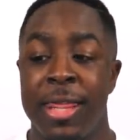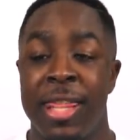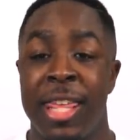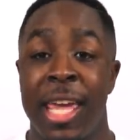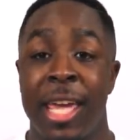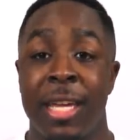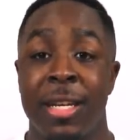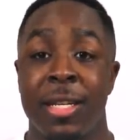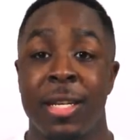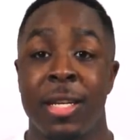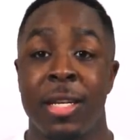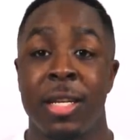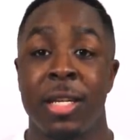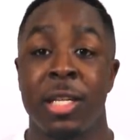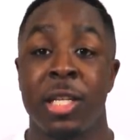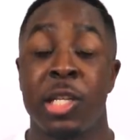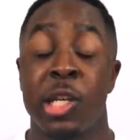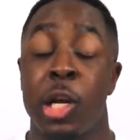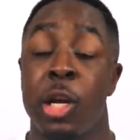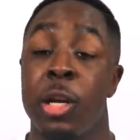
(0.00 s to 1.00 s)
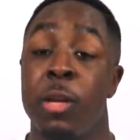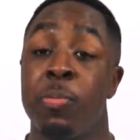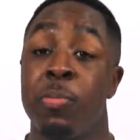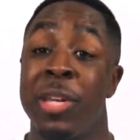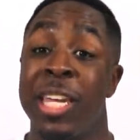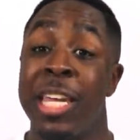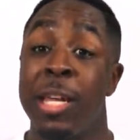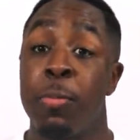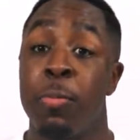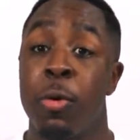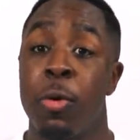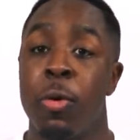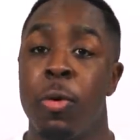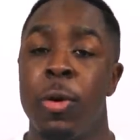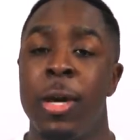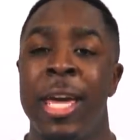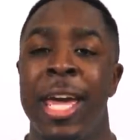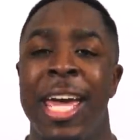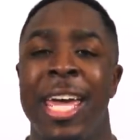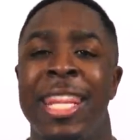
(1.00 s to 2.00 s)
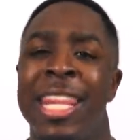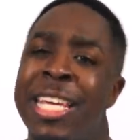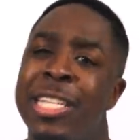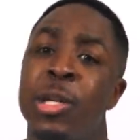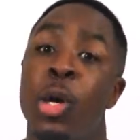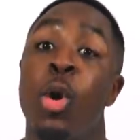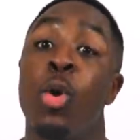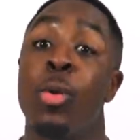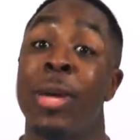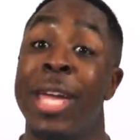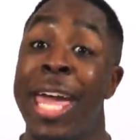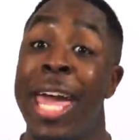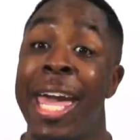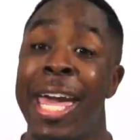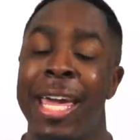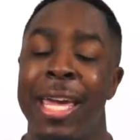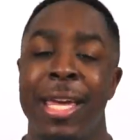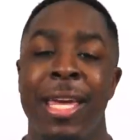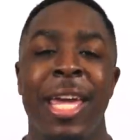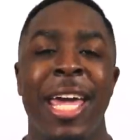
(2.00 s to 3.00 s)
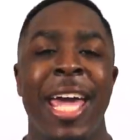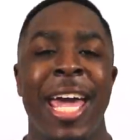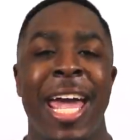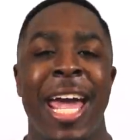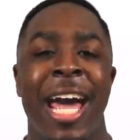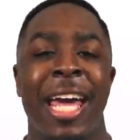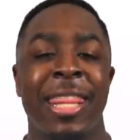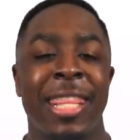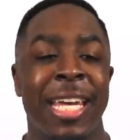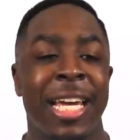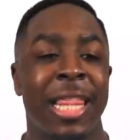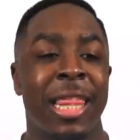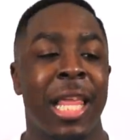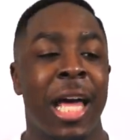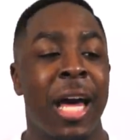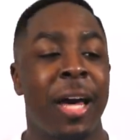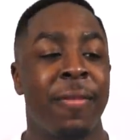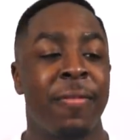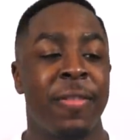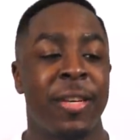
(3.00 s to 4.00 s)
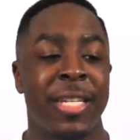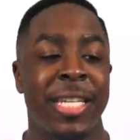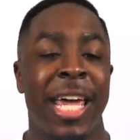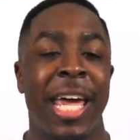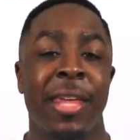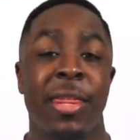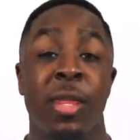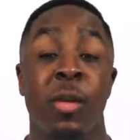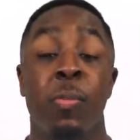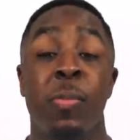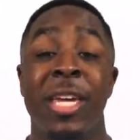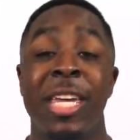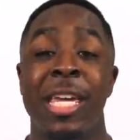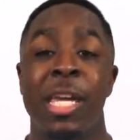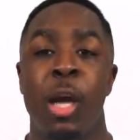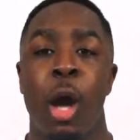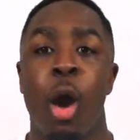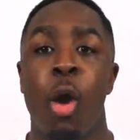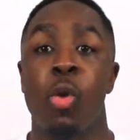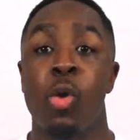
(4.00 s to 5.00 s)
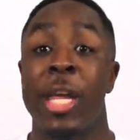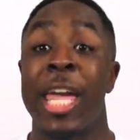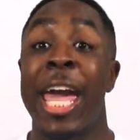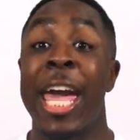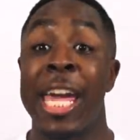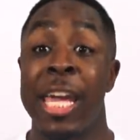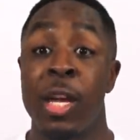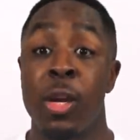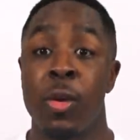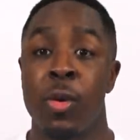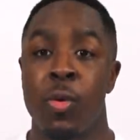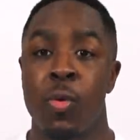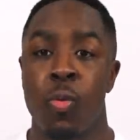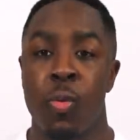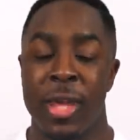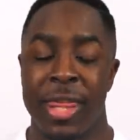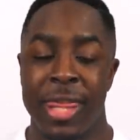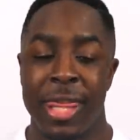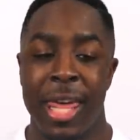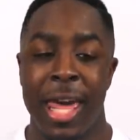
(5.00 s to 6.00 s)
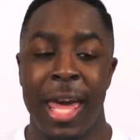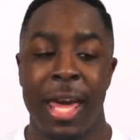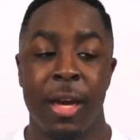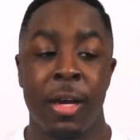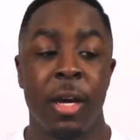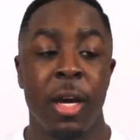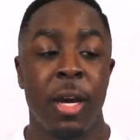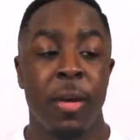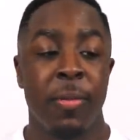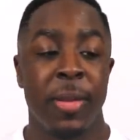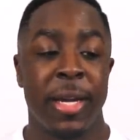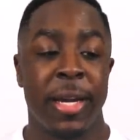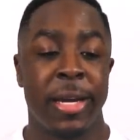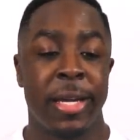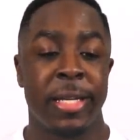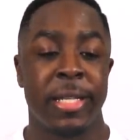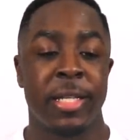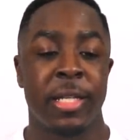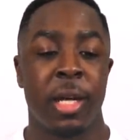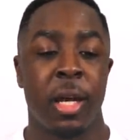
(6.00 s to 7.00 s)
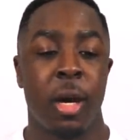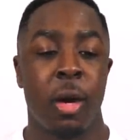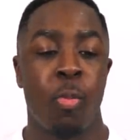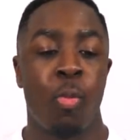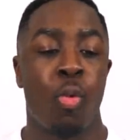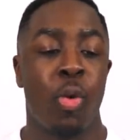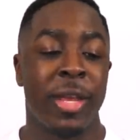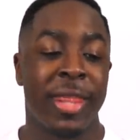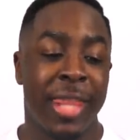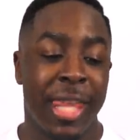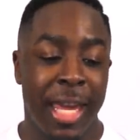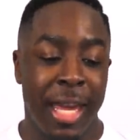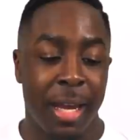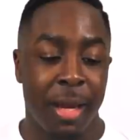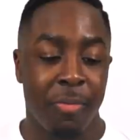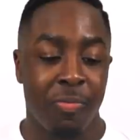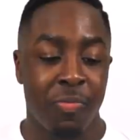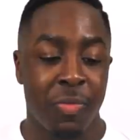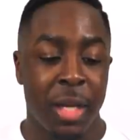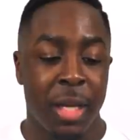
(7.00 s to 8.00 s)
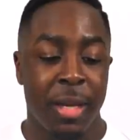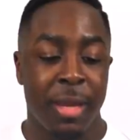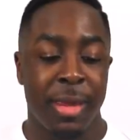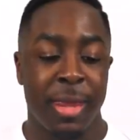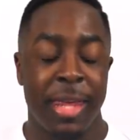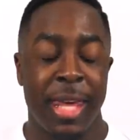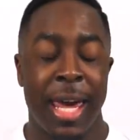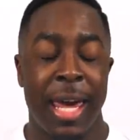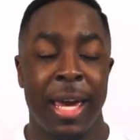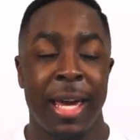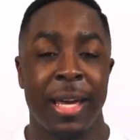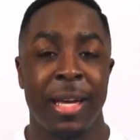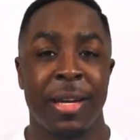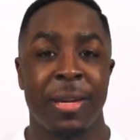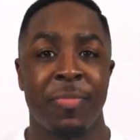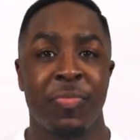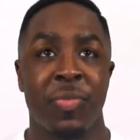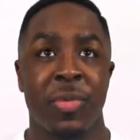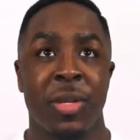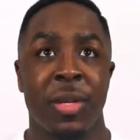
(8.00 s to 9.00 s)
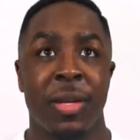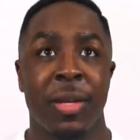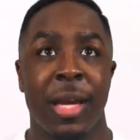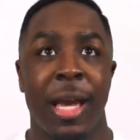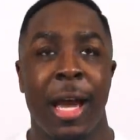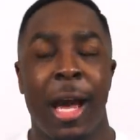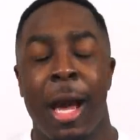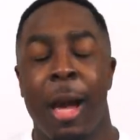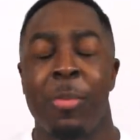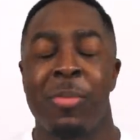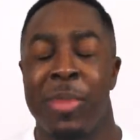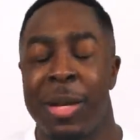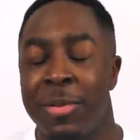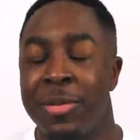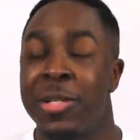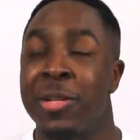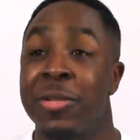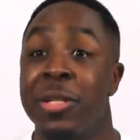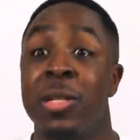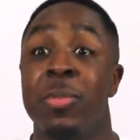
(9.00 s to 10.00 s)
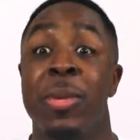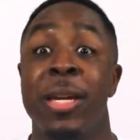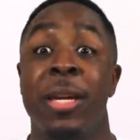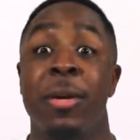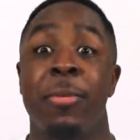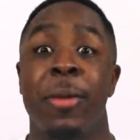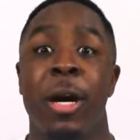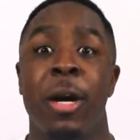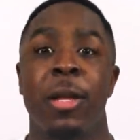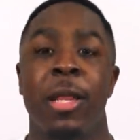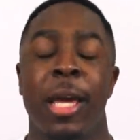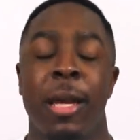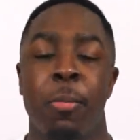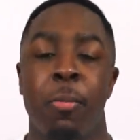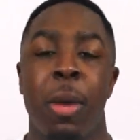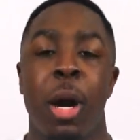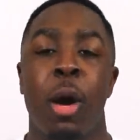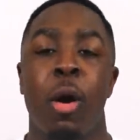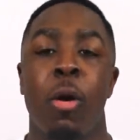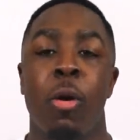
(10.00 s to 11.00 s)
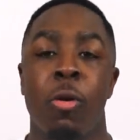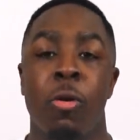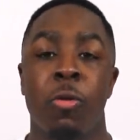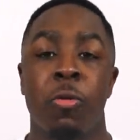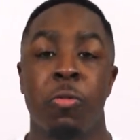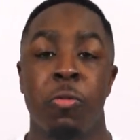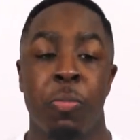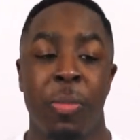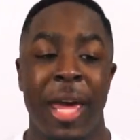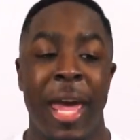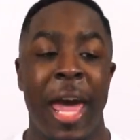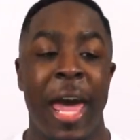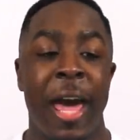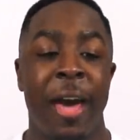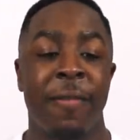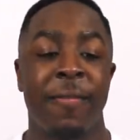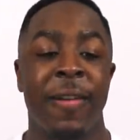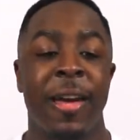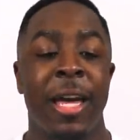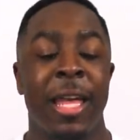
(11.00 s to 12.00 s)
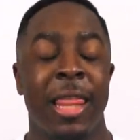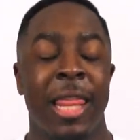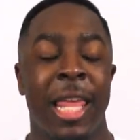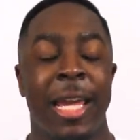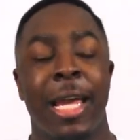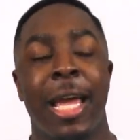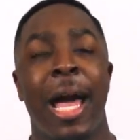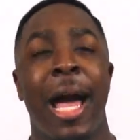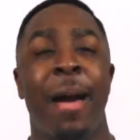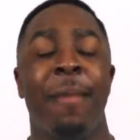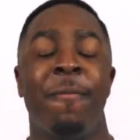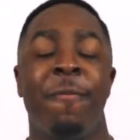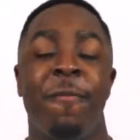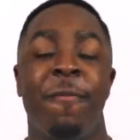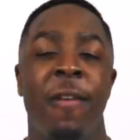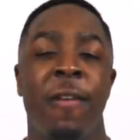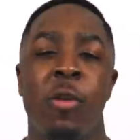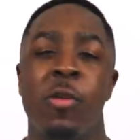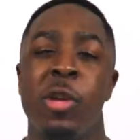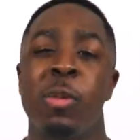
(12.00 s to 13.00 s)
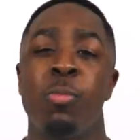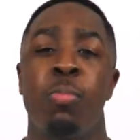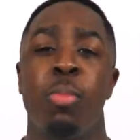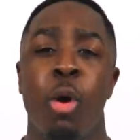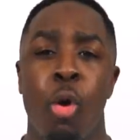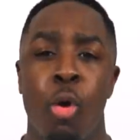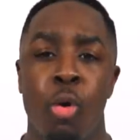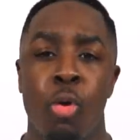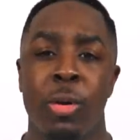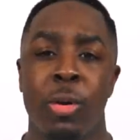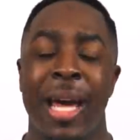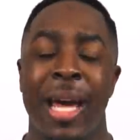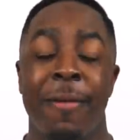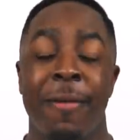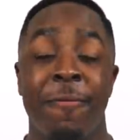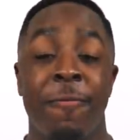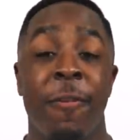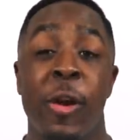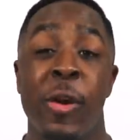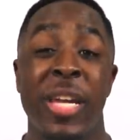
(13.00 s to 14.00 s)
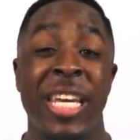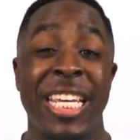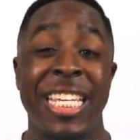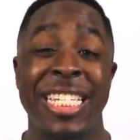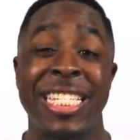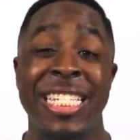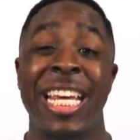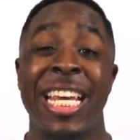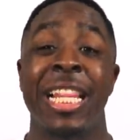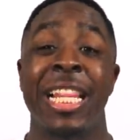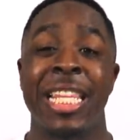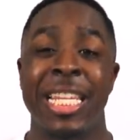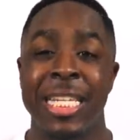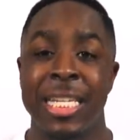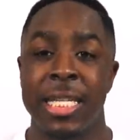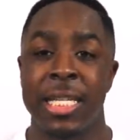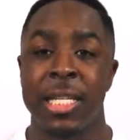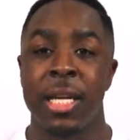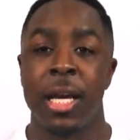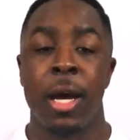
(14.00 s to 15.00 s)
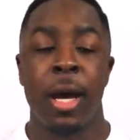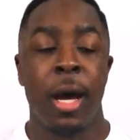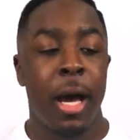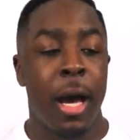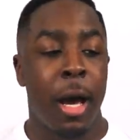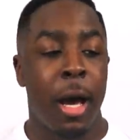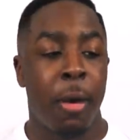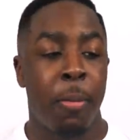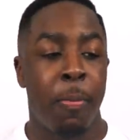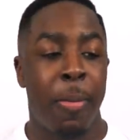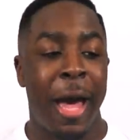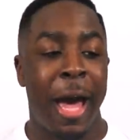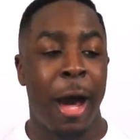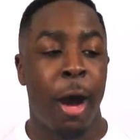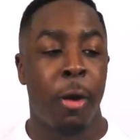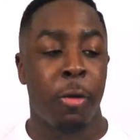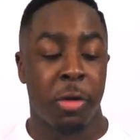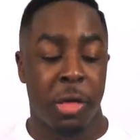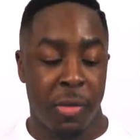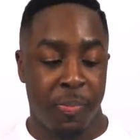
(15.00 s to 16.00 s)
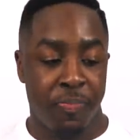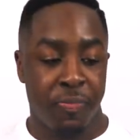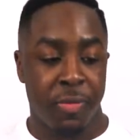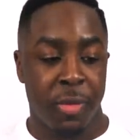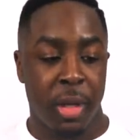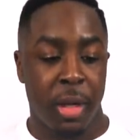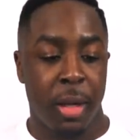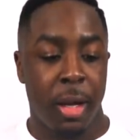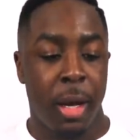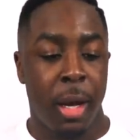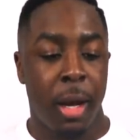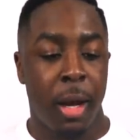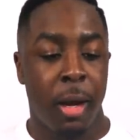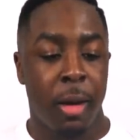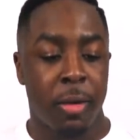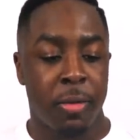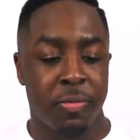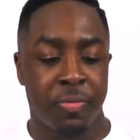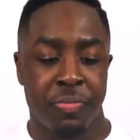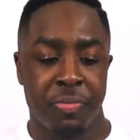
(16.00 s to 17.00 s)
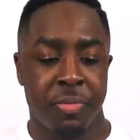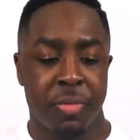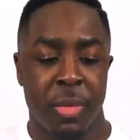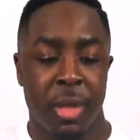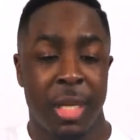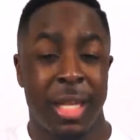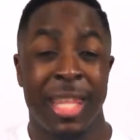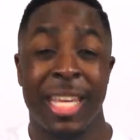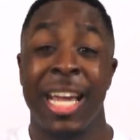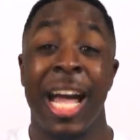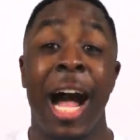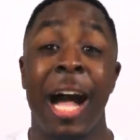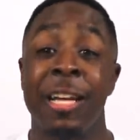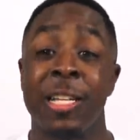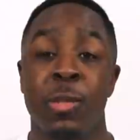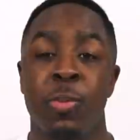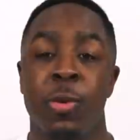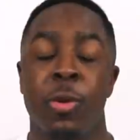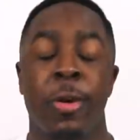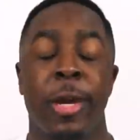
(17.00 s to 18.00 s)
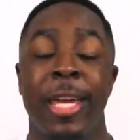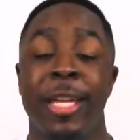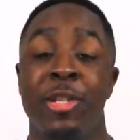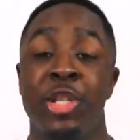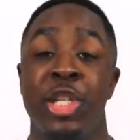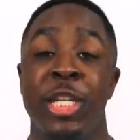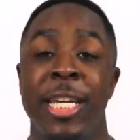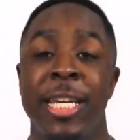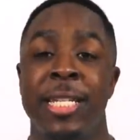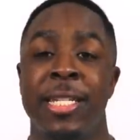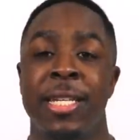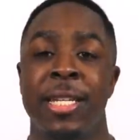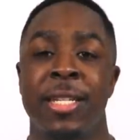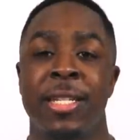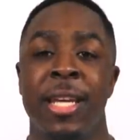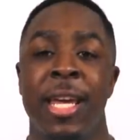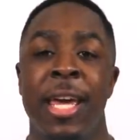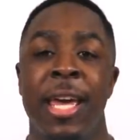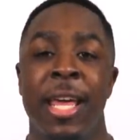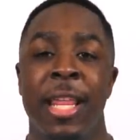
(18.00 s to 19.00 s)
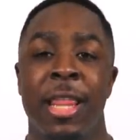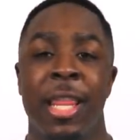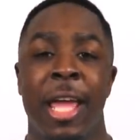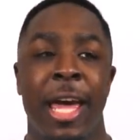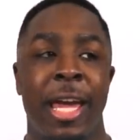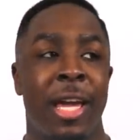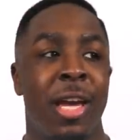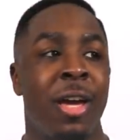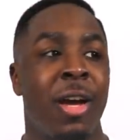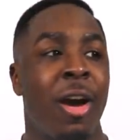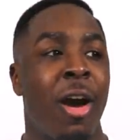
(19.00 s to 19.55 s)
than certain people and that's okay and i think a lot of us have to be okay with that because um, one thing that I'm, I'm just going to speak about like my own behalf like i'm very bold i'm very zealous about um, the gospel in jesus like